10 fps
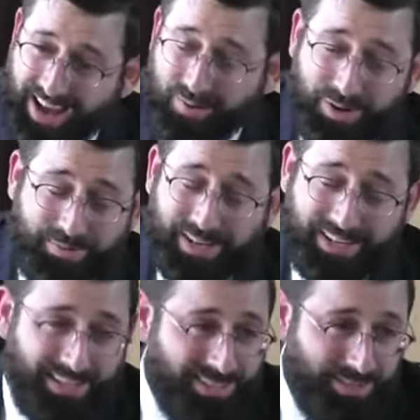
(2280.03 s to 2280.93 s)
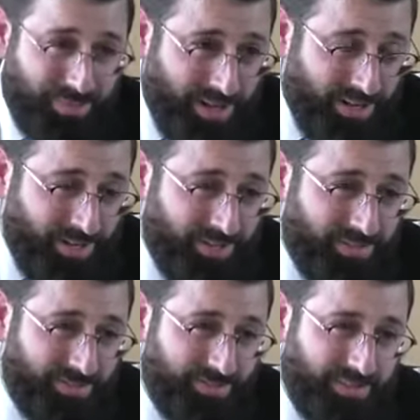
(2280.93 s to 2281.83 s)
what am I going to eat tomorrow?
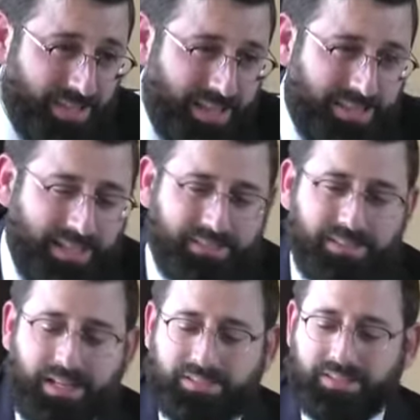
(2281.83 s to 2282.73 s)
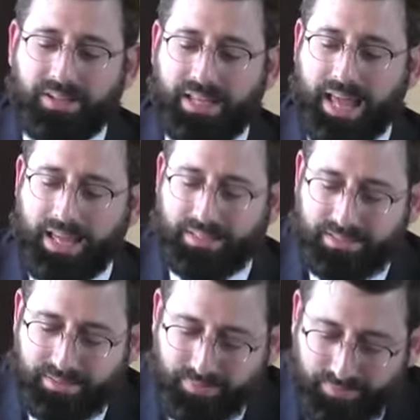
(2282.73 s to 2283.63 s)
That's the lesson of the ant.